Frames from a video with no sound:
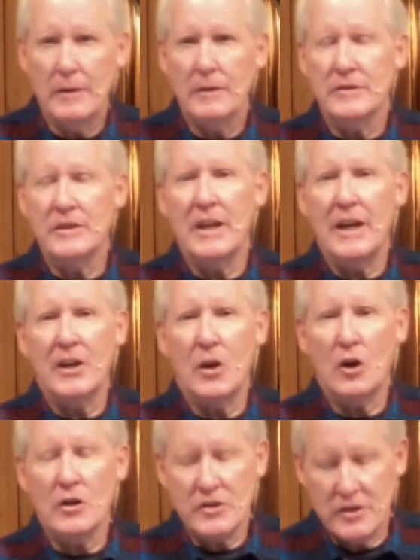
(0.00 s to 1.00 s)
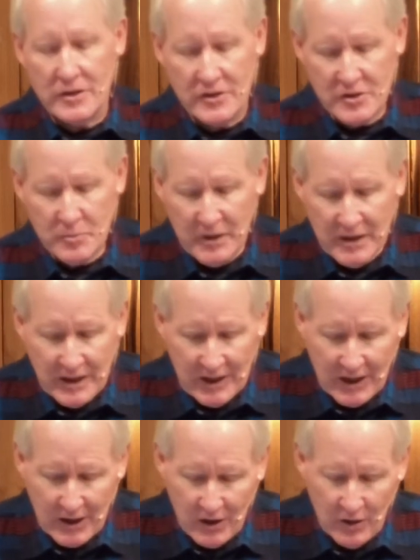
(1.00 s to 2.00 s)
D.A. Carson,
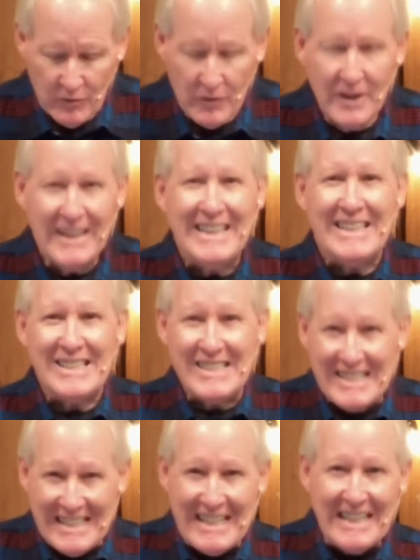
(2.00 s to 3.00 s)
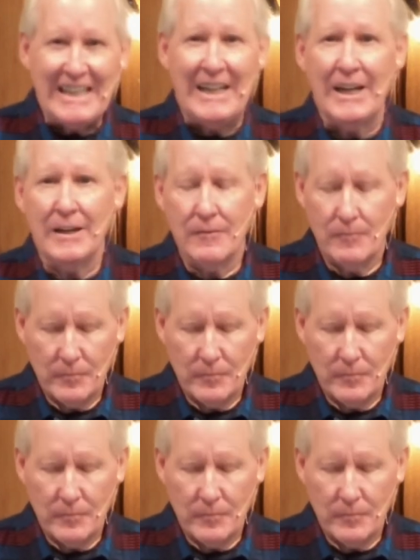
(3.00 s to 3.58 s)
speaking of seeking